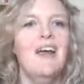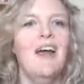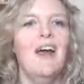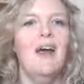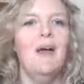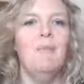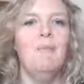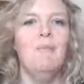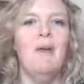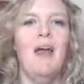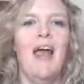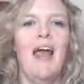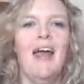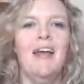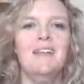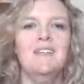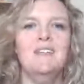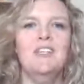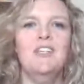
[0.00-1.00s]

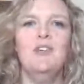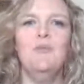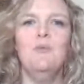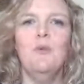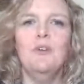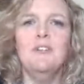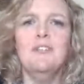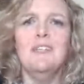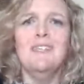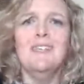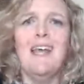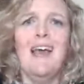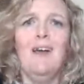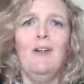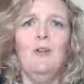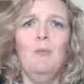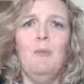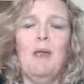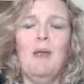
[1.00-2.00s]
And you want to
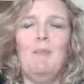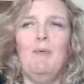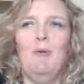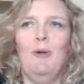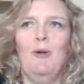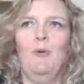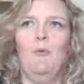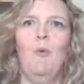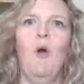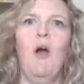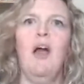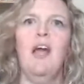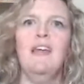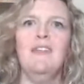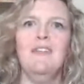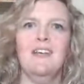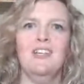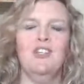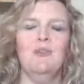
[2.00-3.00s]
tell people
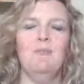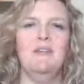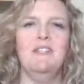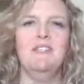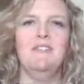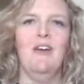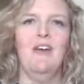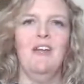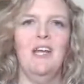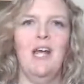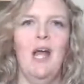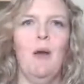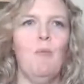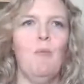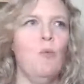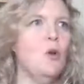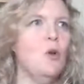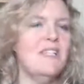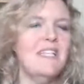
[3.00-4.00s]
why they should be signing
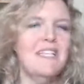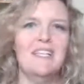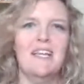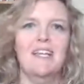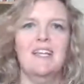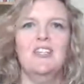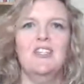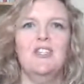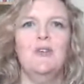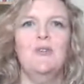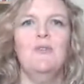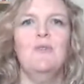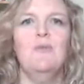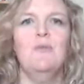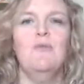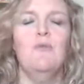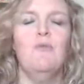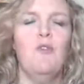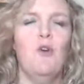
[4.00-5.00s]
up. What's this going to
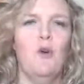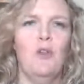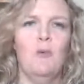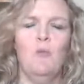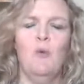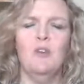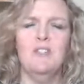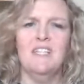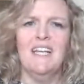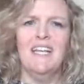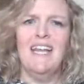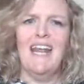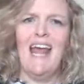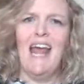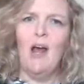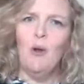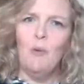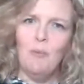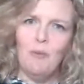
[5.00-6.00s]
do for them? What's it going to
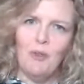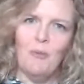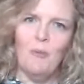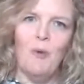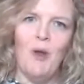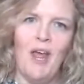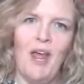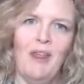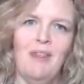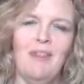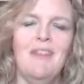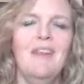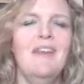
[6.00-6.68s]
help them with?